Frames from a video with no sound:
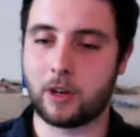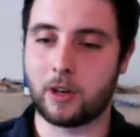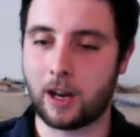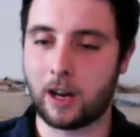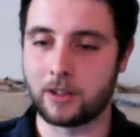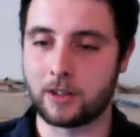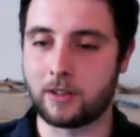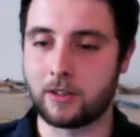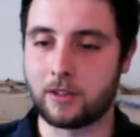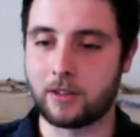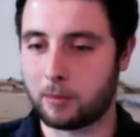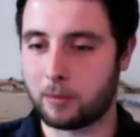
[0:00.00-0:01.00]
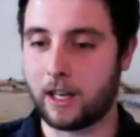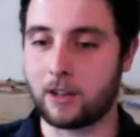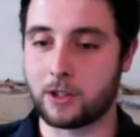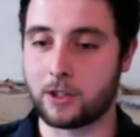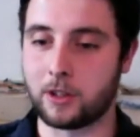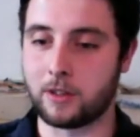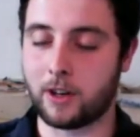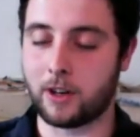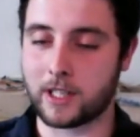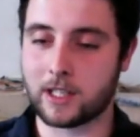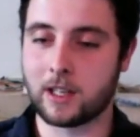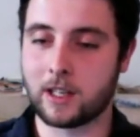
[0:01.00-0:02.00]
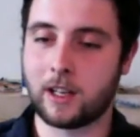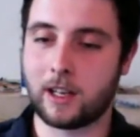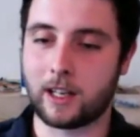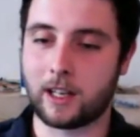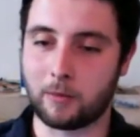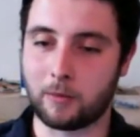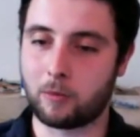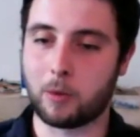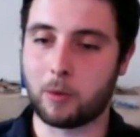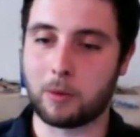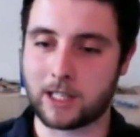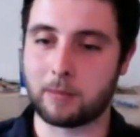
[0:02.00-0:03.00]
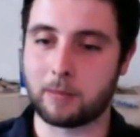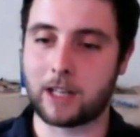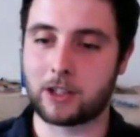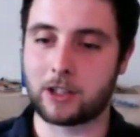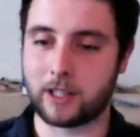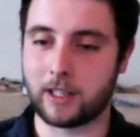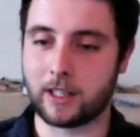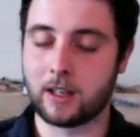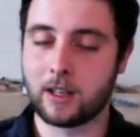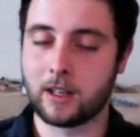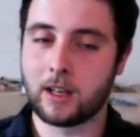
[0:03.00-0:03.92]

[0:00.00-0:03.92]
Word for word: un, like completely undo the device and then replace the battery in there.